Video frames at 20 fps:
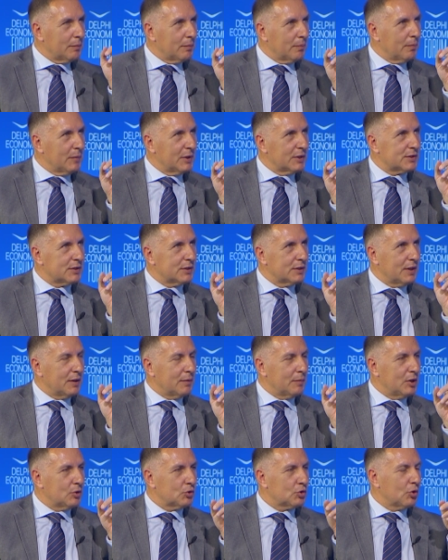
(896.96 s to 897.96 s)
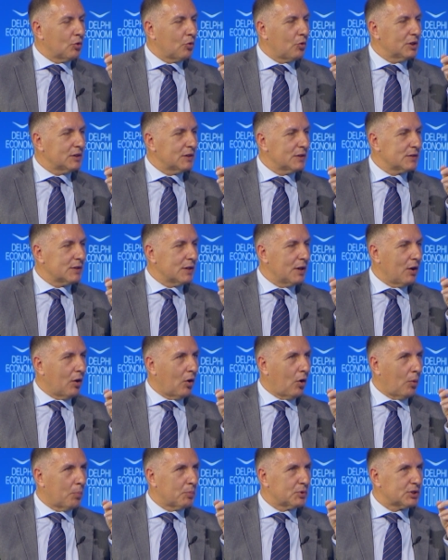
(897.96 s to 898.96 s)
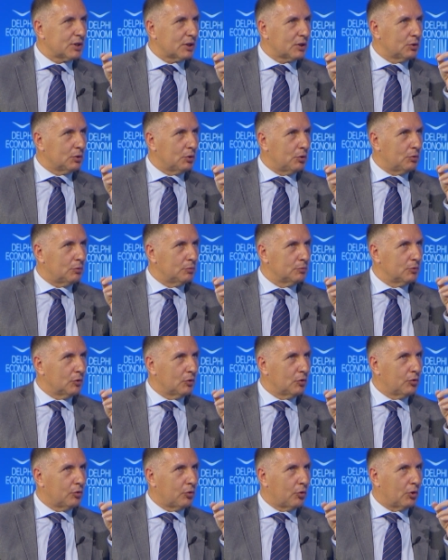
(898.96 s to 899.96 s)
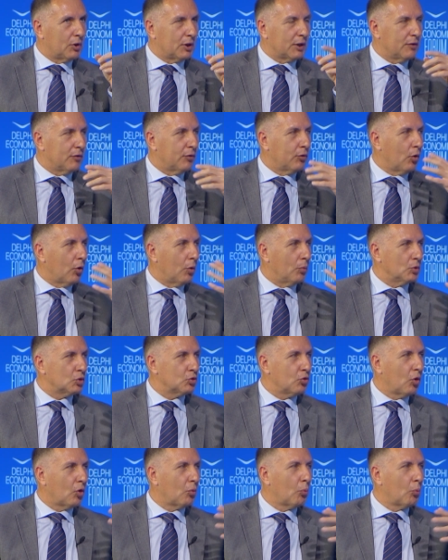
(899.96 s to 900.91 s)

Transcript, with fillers: Minister Kerameus, what is the obstacle for reforms, for